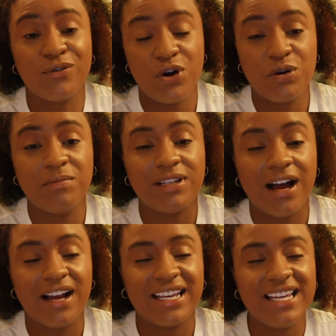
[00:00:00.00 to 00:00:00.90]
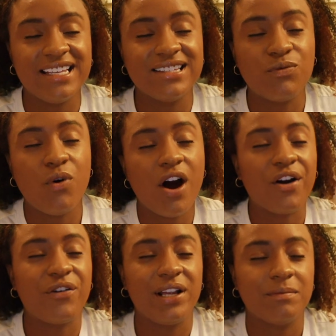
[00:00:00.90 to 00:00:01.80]
roadblock is
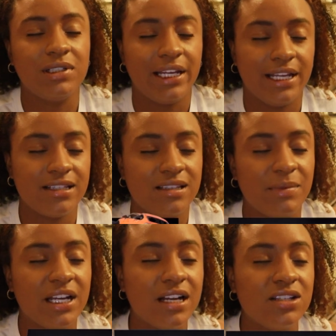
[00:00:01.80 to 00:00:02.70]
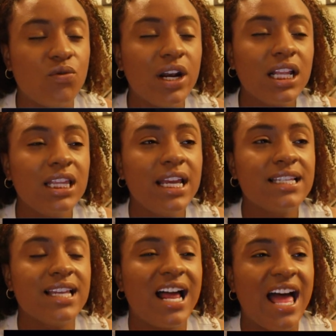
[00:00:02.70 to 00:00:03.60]
watering plants, because one of the
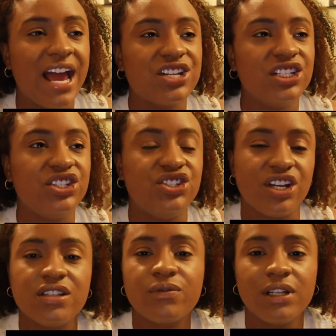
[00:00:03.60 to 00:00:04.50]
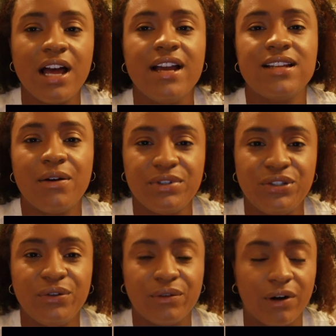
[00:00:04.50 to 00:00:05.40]
things that I actually just realized I was
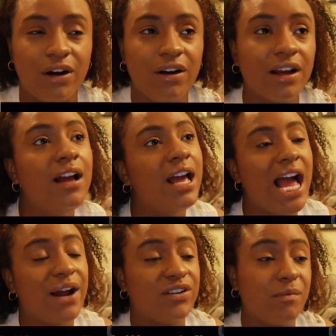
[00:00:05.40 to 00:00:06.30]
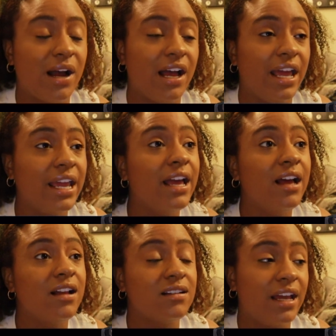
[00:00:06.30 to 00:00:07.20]
doing wrong after my
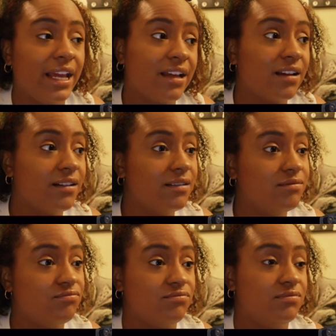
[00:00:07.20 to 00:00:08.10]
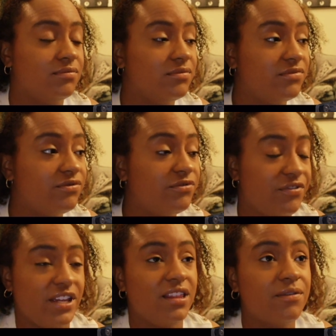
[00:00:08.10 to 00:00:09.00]
like
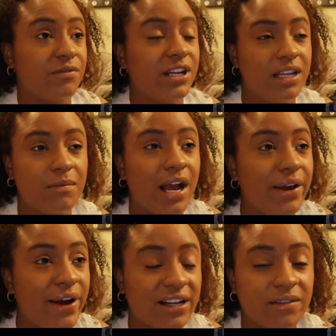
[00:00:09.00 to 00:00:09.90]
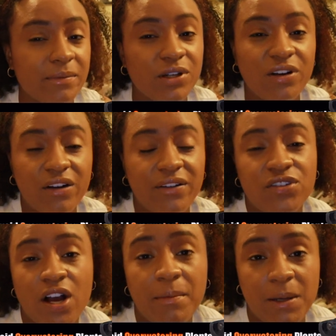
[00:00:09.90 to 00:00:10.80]
fifth freaking bioactive build, I don't
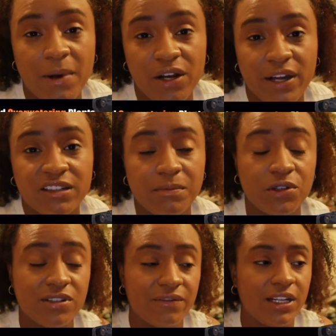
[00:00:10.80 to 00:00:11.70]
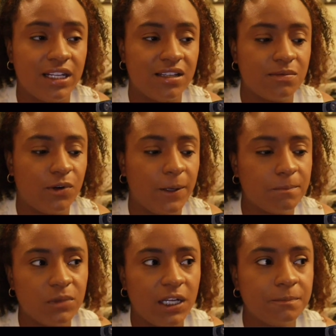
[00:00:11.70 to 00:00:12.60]
even know how many bioactive builds I've done at this point,
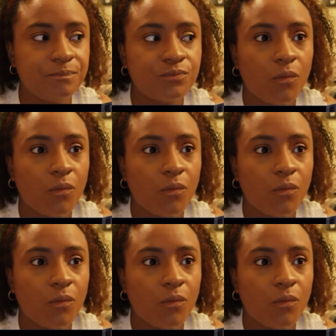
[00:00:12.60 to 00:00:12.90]
but